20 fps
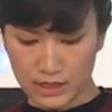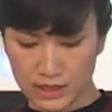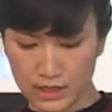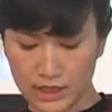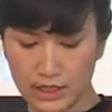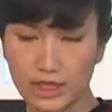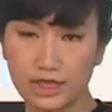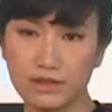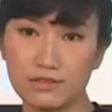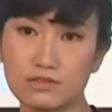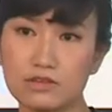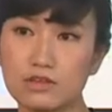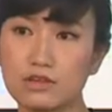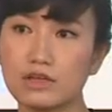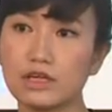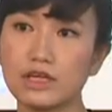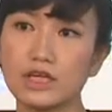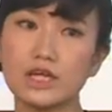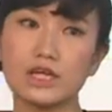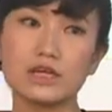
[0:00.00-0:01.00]
And
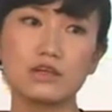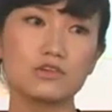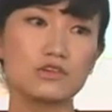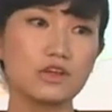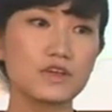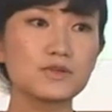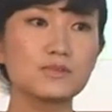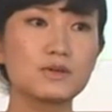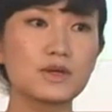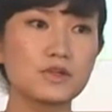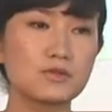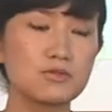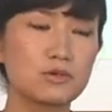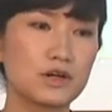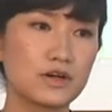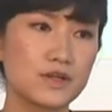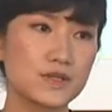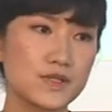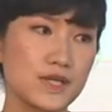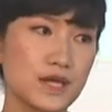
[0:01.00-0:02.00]
in Shakespeare's
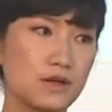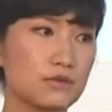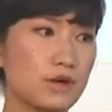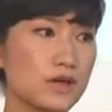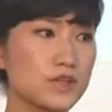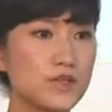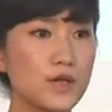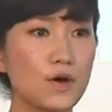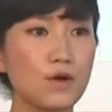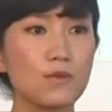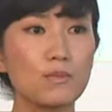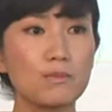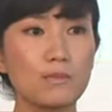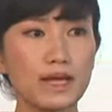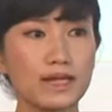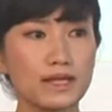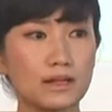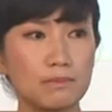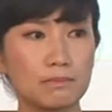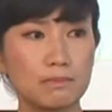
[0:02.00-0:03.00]
works, there are so
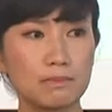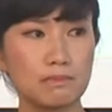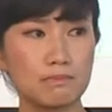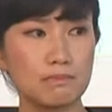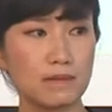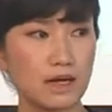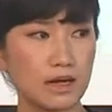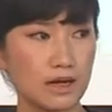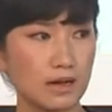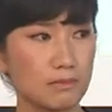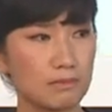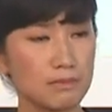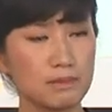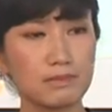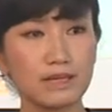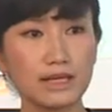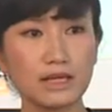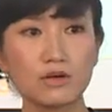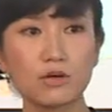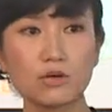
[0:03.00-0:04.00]
many
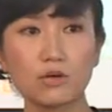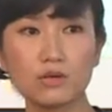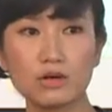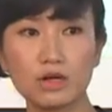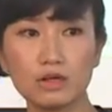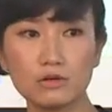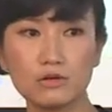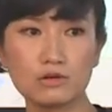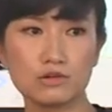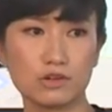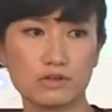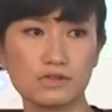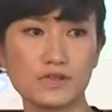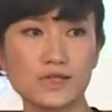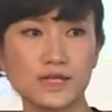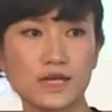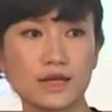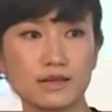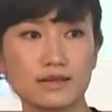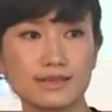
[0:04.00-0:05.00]
biblical allusions.
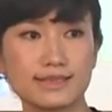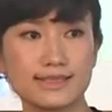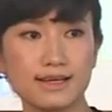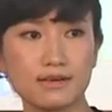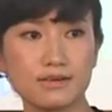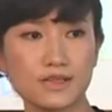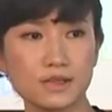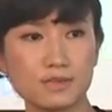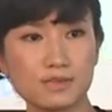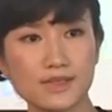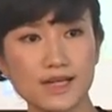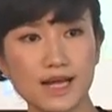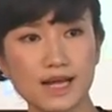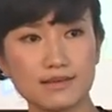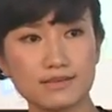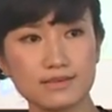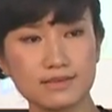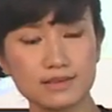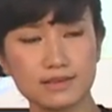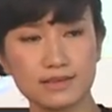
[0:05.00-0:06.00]
So it seems
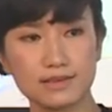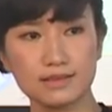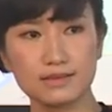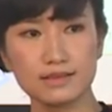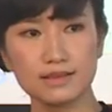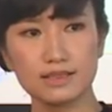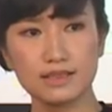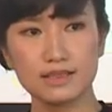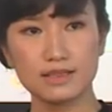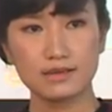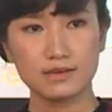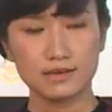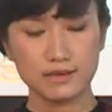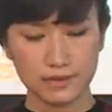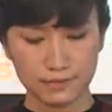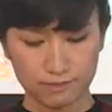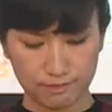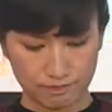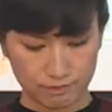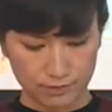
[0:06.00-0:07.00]
that
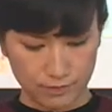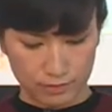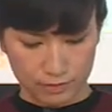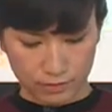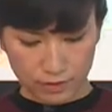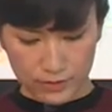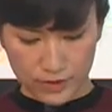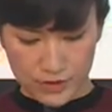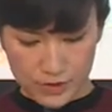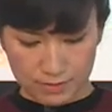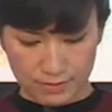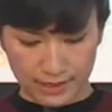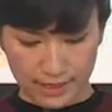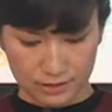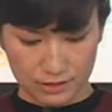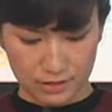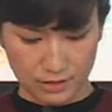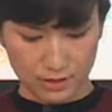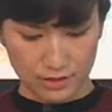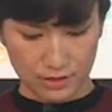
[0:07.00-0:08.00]
for this
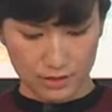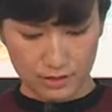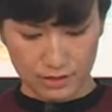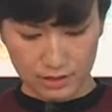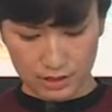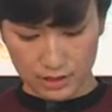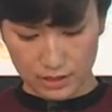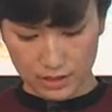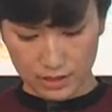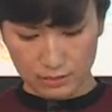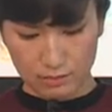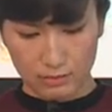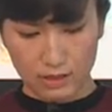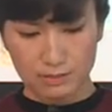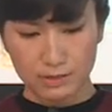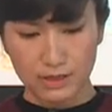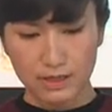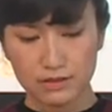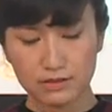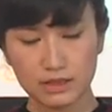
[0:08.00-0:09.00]
factor,
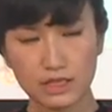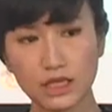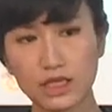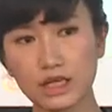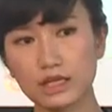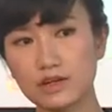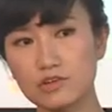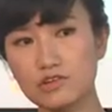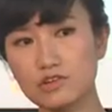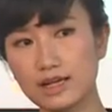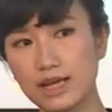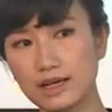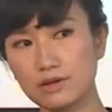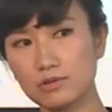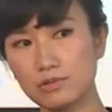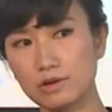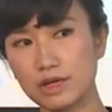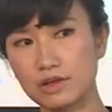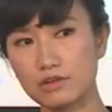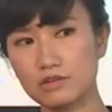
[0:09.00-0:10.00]
maybe the English
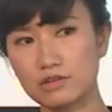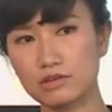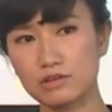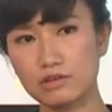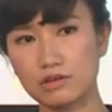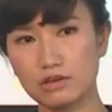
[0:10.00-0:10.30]
language,